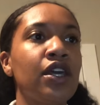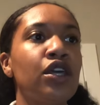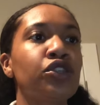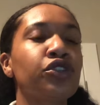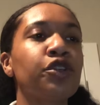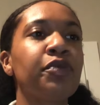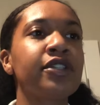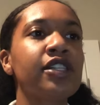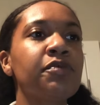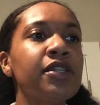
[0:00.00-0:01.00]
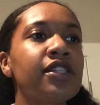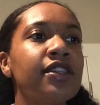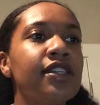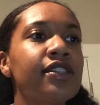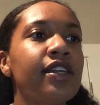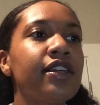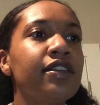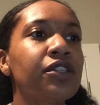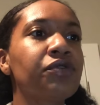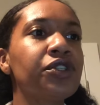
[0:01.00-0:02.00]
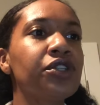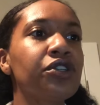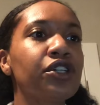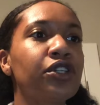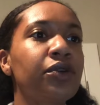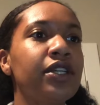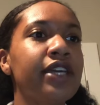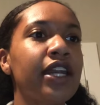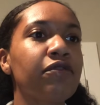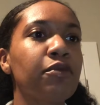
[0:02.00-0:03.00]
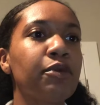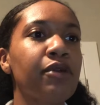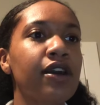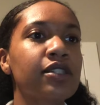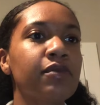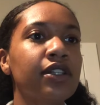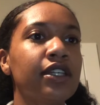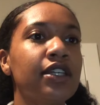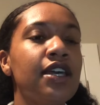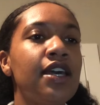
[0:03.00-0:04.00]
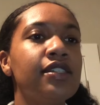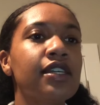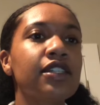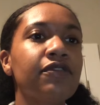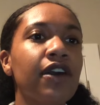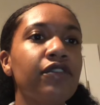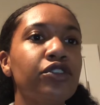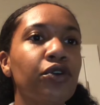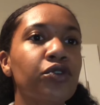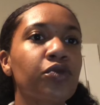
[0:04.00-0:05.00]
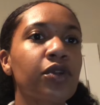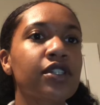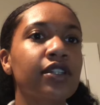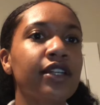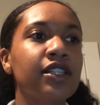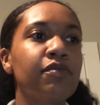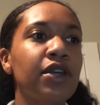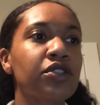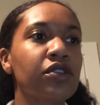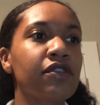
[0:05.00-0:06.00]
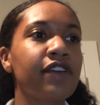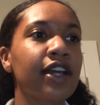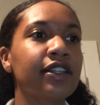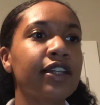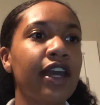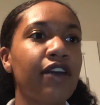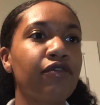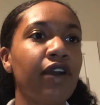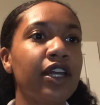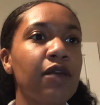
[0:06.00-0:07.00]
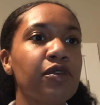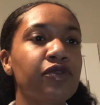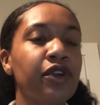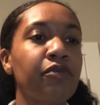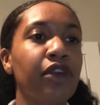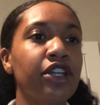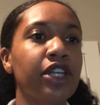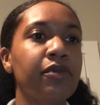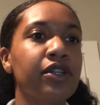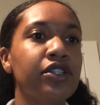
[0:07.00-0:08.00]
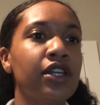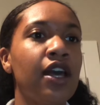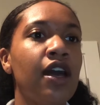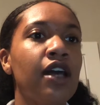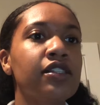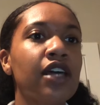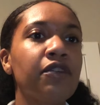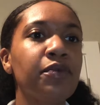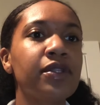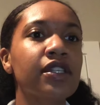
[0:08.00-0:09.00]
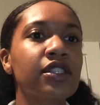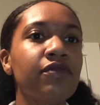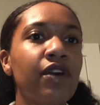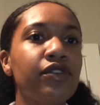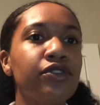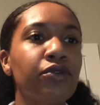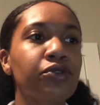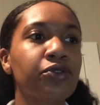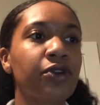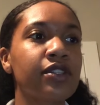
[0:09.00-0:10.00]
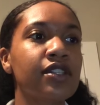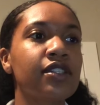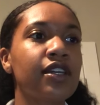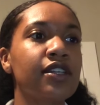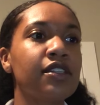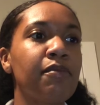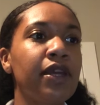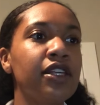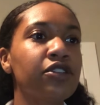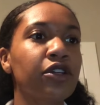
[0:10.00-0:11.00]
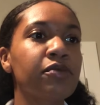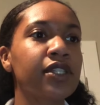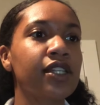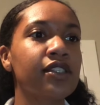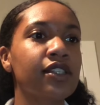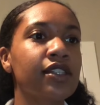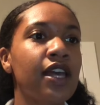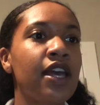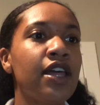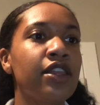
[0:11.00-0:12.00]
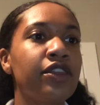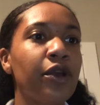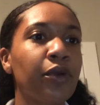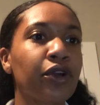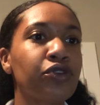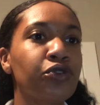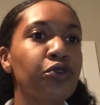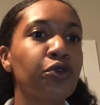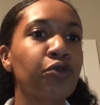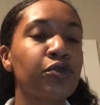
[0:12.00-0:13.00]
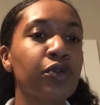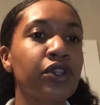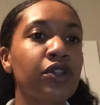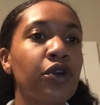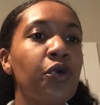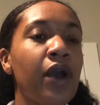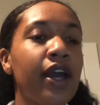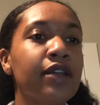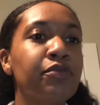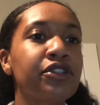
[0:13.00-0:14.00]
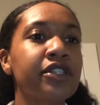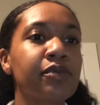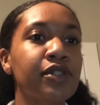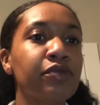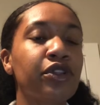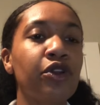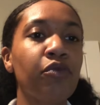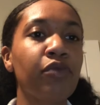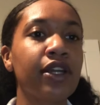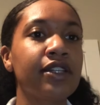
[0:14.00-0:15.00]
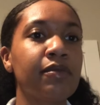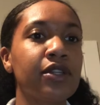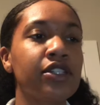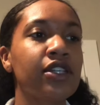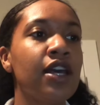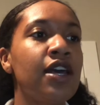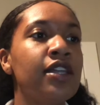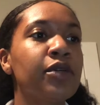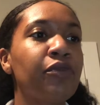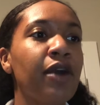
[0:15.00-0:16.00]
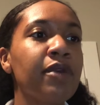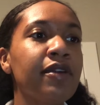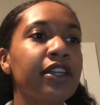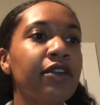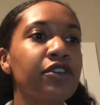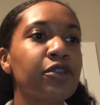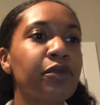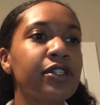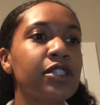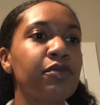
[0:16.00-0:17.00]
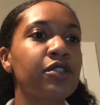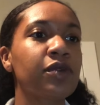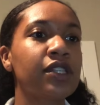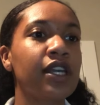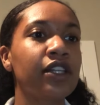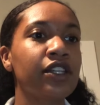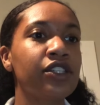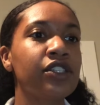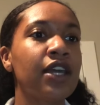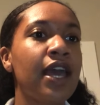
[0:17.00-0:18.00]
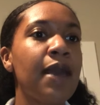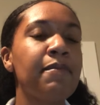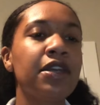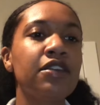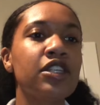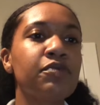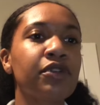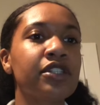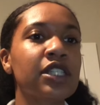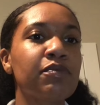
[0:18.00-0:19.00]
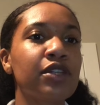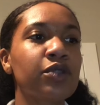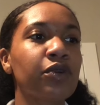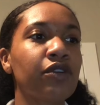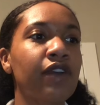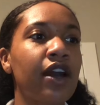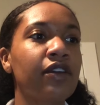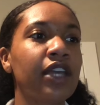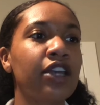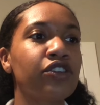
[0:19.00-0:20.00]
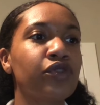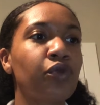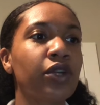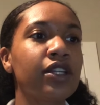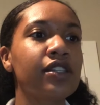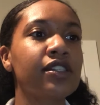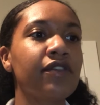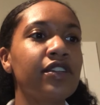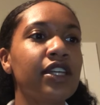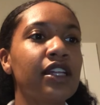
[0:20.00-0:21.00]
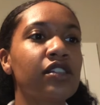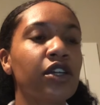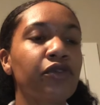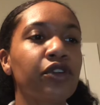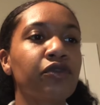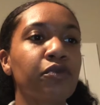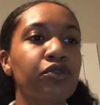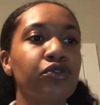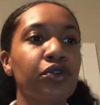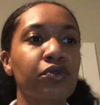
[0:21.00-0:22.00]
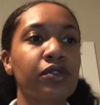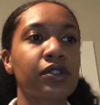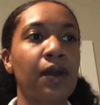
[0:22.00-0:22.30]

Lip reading: So the participants in this study, this research included data from approximately 65 adults who were selected based on the fact that they have right hemisphere brain damage. Aside from the 65 adults across the studies, in many circumstances, there were control groups who had participants with no brain damage. The primary language of participants was English, and many of these participants were around ages 40 to 70 and suffered from strokes.